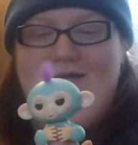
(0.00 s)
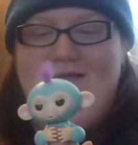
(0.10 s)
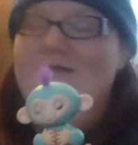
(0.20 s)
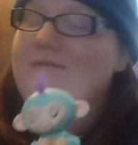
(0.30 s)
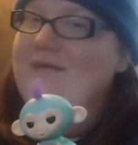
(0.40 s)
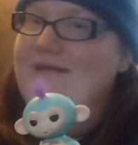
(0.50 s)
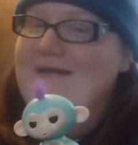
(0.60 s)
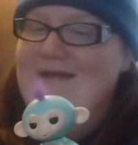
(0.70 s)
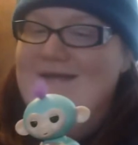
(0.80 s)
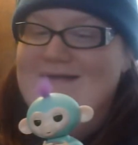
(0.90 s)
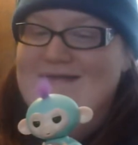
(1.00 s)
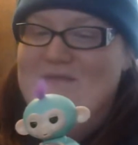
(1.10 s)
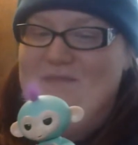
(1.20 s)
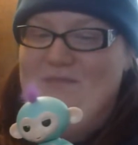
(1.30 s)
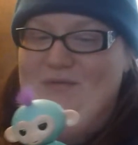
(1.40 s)
No, really. I think
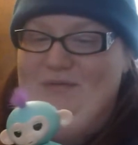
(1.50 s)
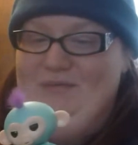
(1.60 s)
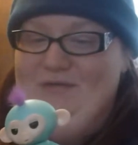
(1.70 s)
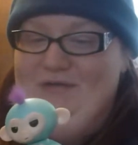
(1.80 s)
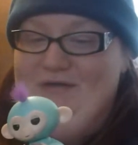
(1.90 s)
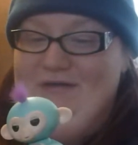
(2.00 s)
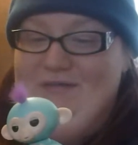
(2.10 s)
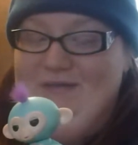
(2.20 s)
someone programmed her into